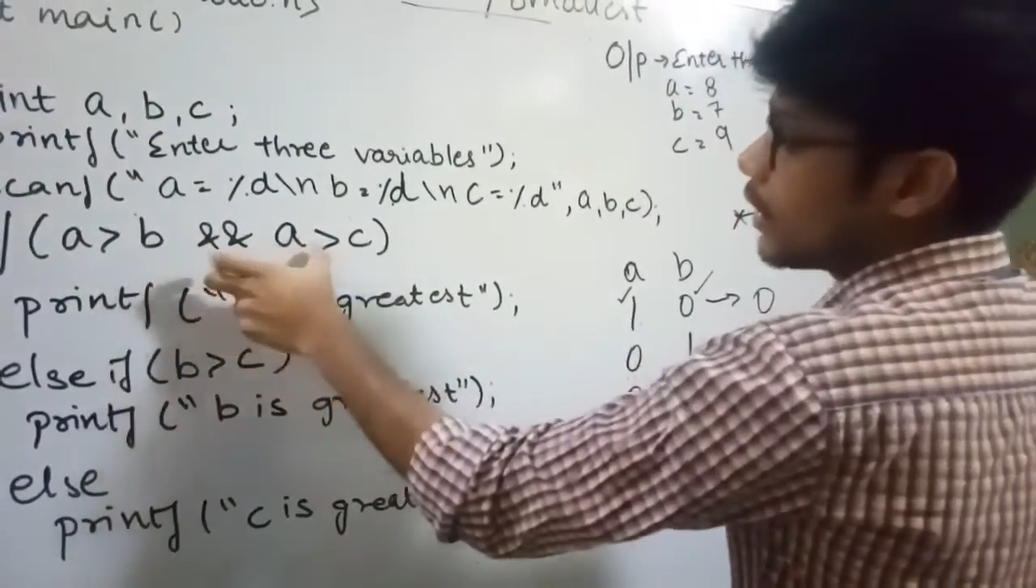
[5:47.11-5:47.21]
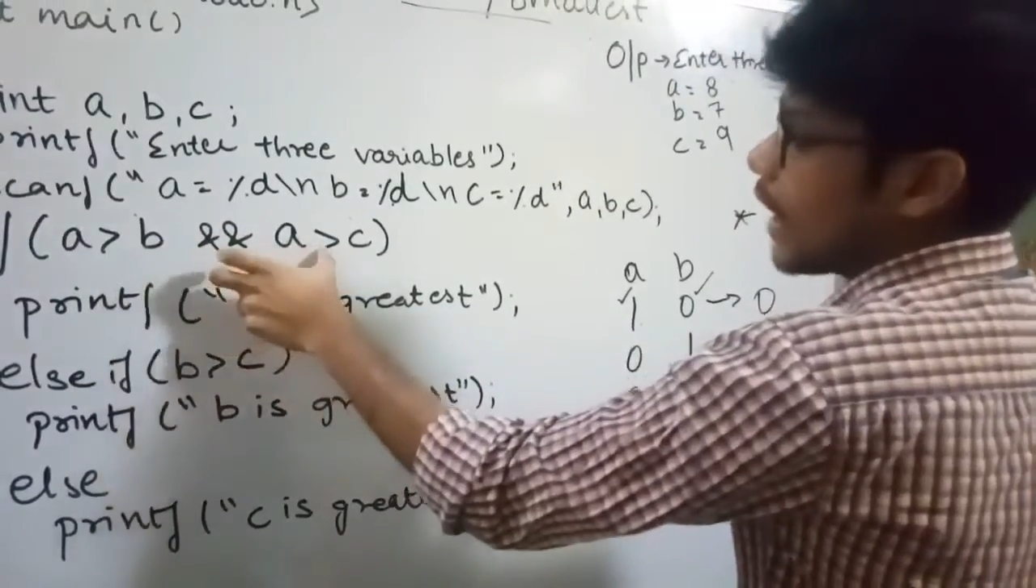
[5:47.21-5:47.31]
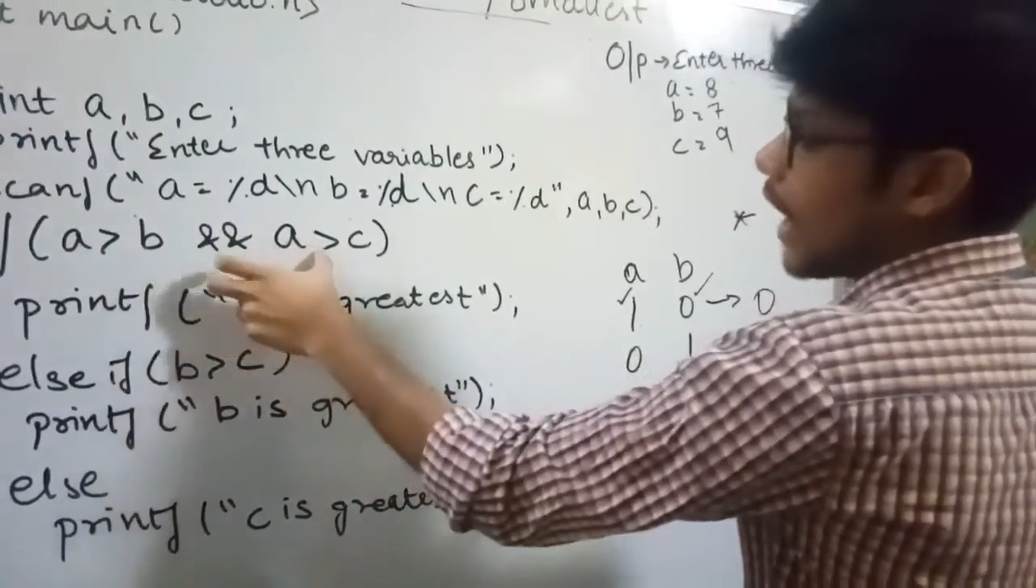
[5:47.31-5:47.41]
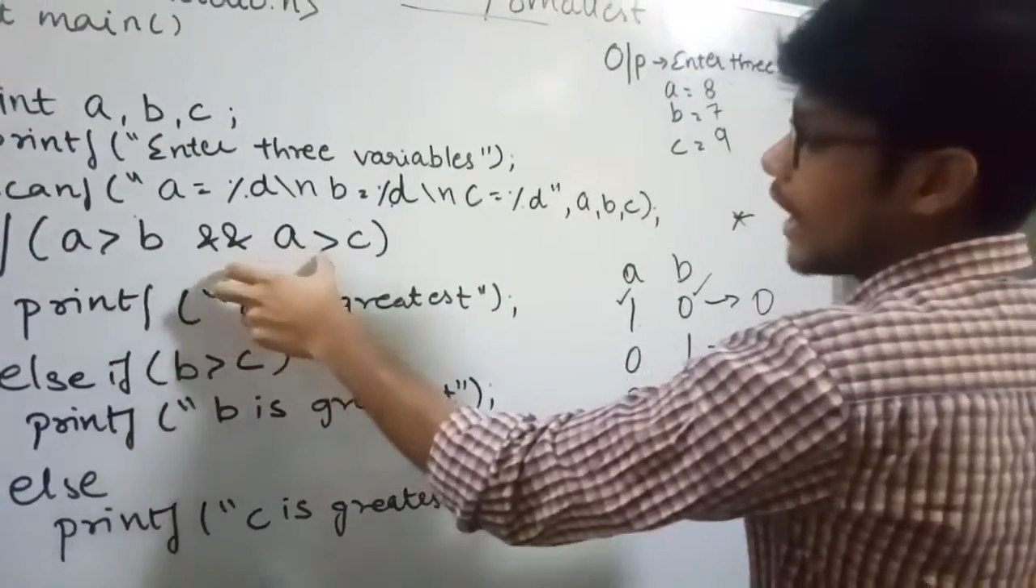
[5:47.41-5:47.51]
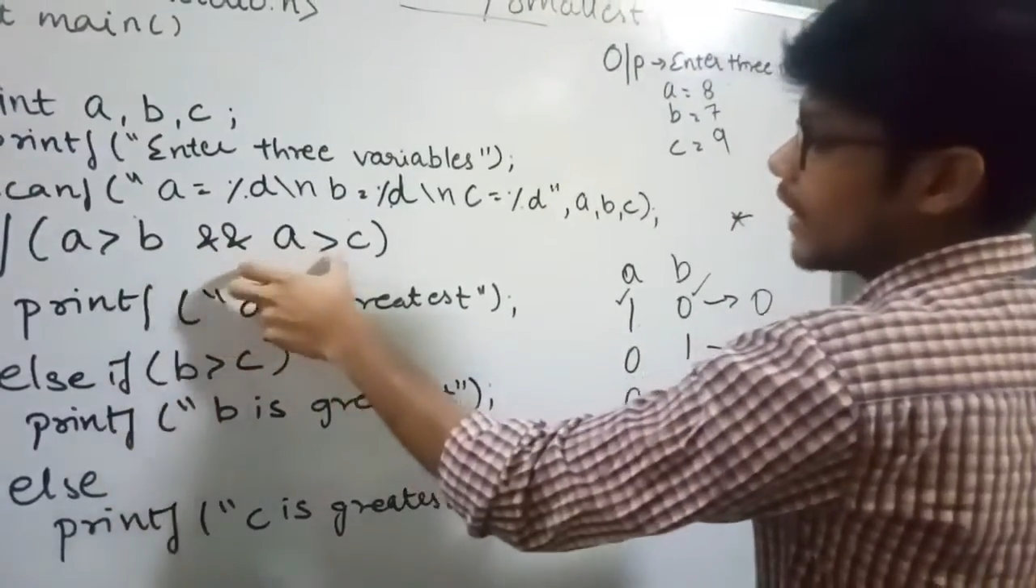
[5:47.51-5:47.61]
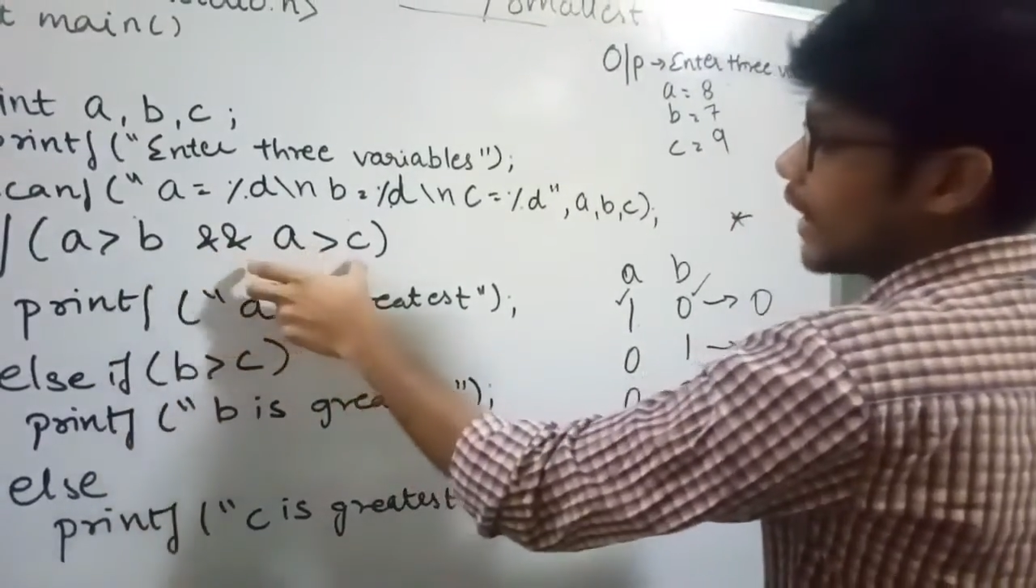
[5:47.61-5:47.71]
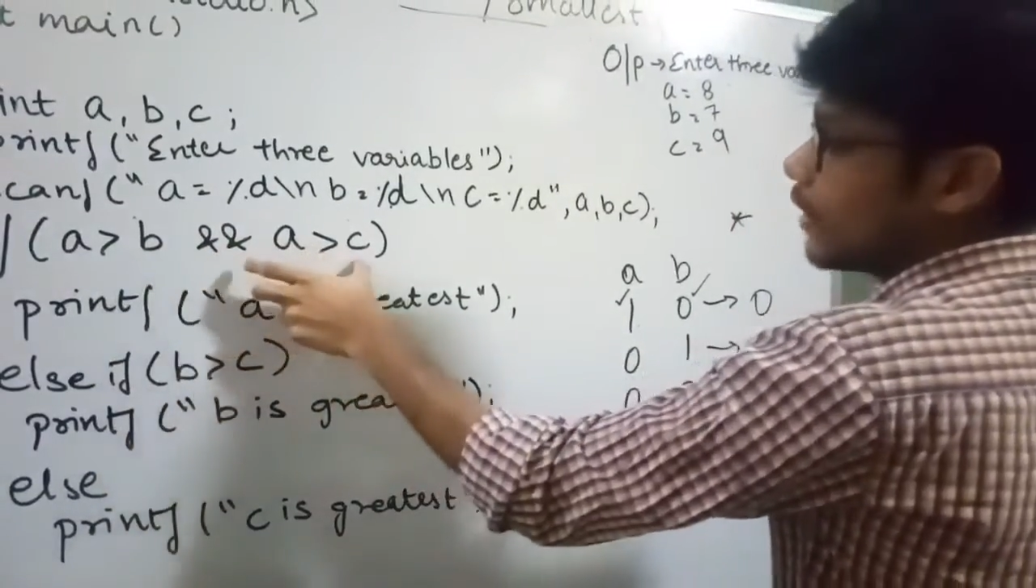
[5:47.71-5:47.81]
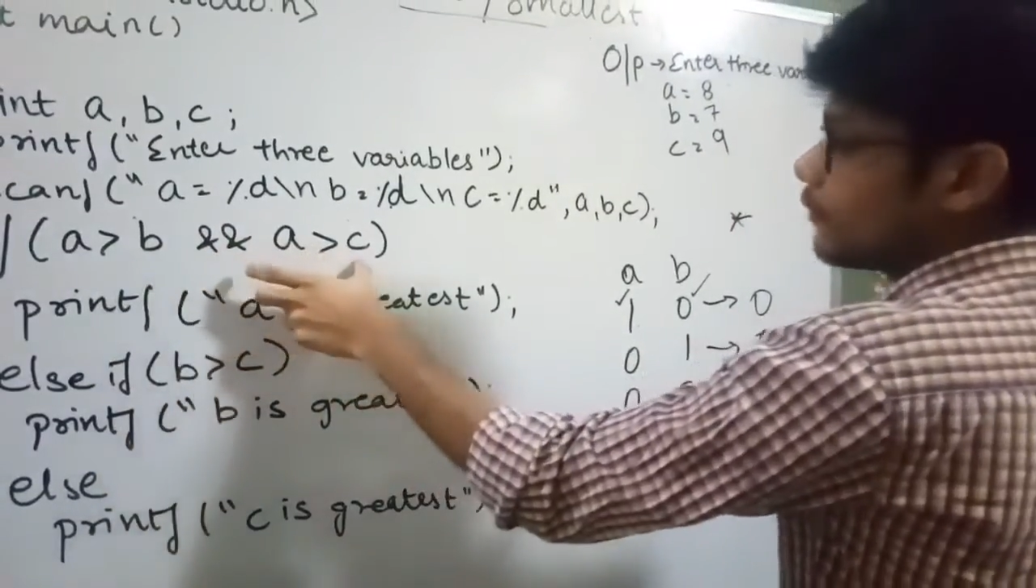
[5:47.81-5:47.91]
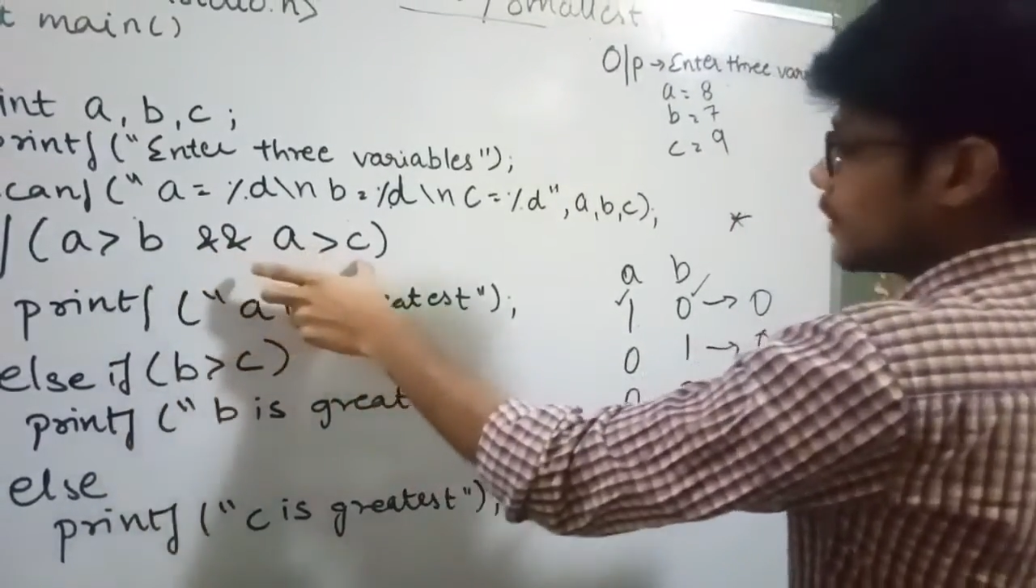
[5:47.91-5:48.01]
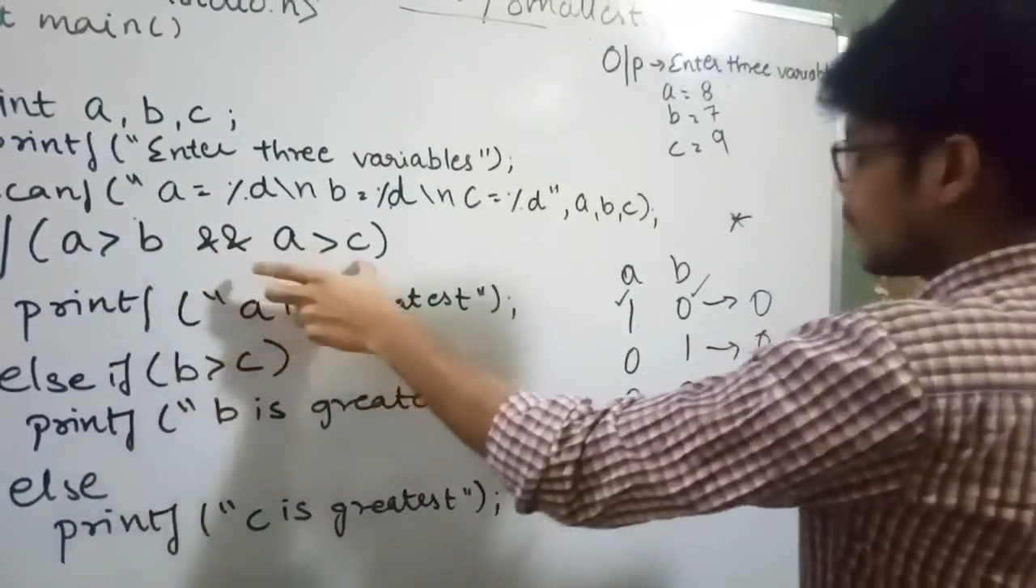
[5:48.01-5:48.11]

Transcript: and with